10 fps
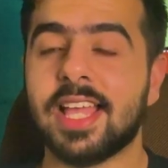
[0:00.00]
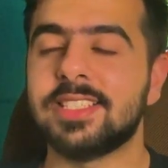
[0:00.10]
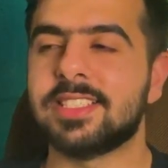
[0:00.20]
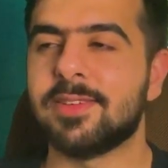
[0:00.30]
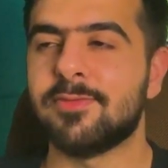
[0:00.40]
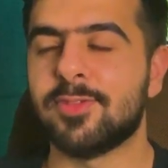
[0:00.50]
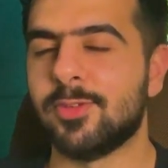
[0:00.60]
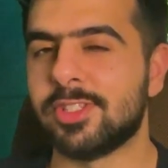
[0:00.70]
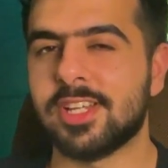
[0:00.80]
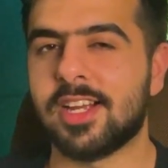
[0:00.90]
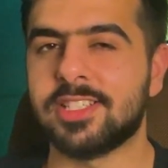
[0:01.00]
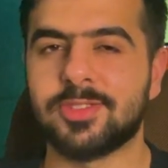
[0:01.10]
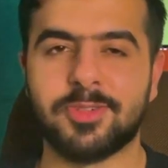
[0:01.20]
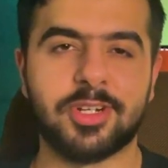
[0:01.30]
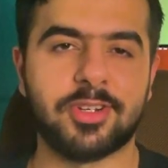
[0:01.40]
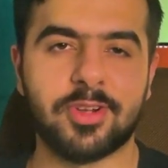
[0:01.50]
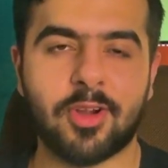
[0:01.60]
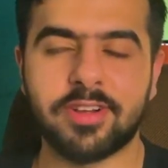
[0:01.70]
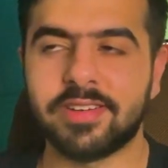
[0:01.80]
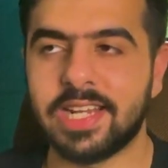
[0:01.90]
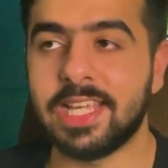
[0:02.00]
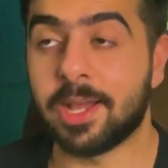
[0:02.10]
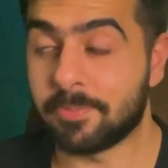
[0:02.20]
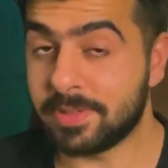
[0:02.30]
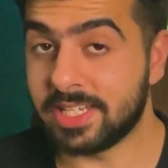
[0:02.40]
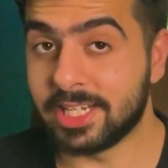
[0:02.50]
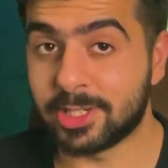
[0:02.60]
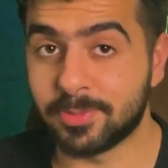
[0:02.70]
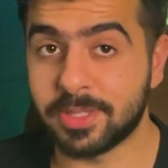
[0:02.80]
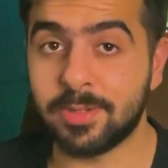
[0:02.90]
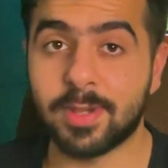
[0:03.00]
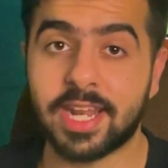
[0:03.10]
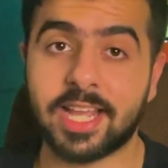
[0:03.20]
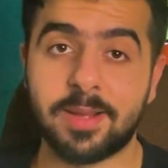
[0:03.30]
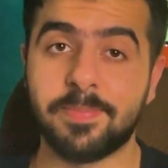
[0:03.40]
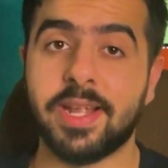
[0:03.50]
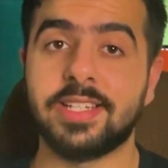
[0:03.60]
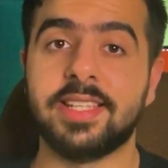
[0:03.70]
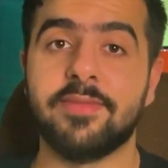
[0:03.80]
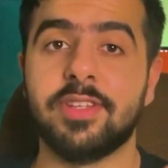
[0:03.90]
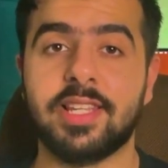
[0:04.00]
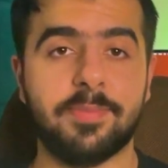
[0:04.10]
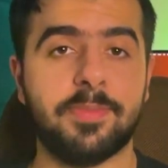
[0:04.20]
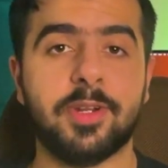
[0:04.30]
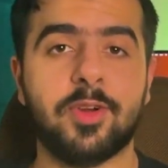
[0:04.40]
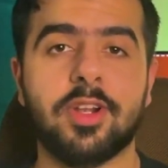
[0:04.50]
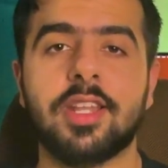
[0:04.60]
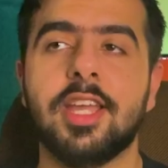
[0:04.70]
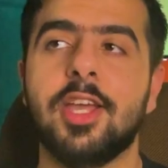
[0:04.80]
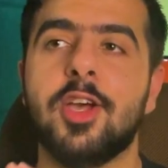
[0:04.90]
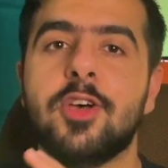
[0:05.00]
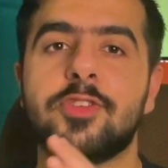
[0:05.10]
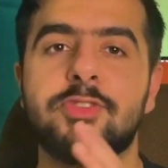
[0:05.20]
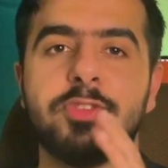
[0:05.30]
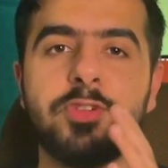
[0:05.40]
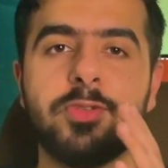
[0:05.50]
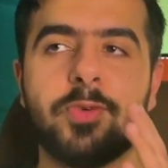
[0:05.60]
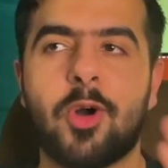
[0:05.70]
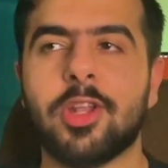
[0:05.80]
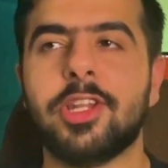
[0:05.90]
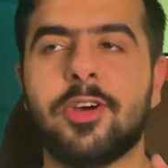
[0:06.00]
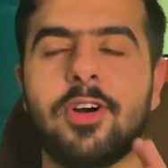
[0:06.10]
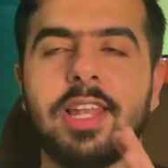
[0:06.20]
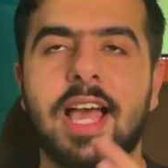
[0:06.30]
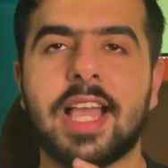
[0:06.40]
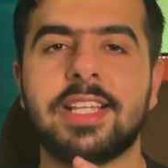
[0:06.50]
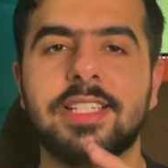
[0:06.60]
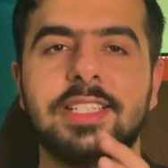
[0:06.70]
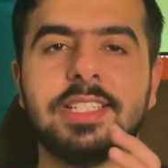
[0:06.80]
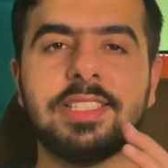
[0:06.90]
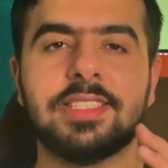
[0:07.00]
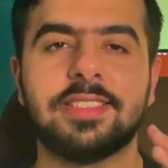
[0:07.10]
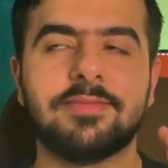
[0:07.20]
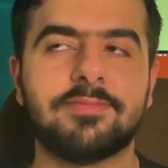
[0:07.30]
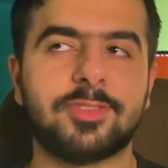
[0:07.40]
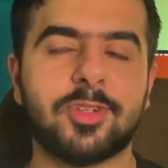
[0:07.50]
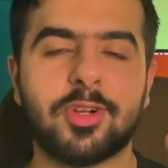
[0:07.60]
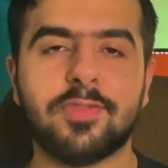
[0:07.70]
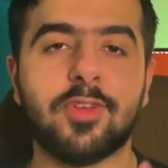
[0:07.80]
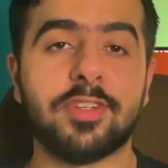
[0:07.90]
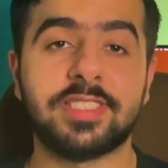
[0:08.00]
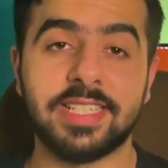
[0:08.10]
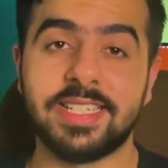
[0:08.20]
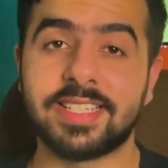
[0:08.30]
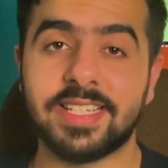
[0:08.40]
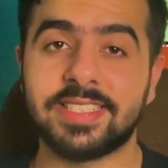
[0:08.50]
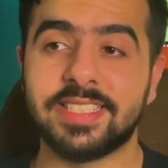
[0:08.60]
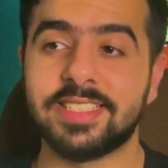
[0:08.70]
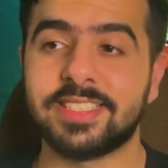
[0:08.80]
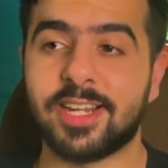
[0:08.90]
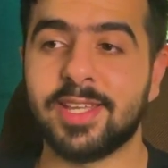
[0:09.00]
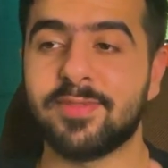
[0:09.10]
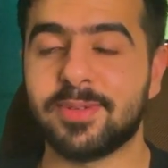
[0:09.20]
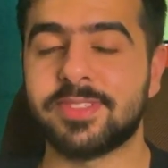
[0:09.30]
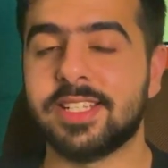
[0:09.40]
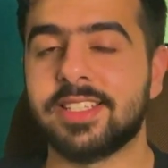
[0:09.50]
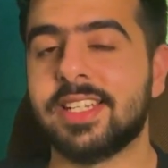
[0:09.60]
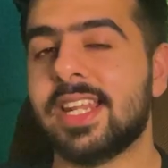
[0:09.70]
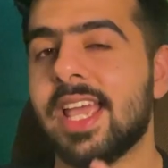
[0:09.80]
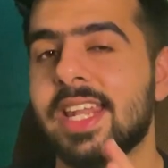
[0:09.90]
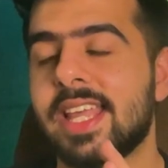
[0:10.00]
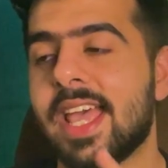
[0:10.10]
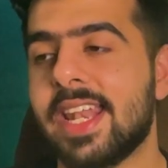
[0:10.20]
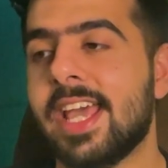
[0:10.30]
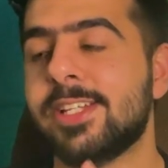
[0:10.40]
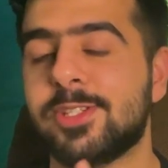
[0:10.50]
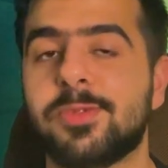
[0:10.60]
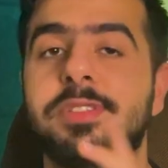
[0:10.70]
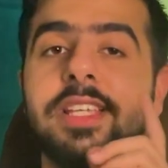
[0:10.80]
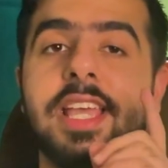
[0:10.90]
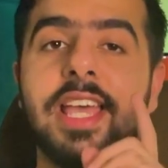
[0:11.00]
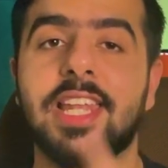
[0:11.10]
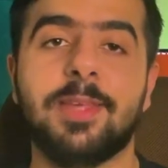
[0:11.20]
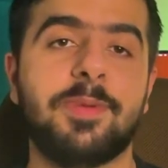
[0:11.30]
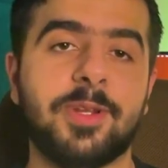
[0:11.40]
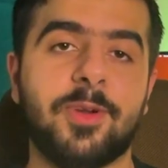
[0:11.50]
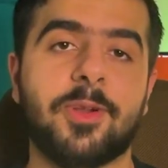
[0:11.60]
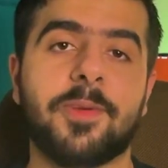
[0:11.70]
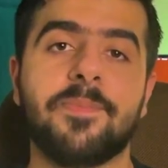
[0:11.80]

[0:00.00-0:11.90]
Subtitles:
and some flowcharts were not really appealing to me when I compared them with Lippincott. So all in all, I sort of lost interest in studying from Satyanarayan and I chose Lippincott.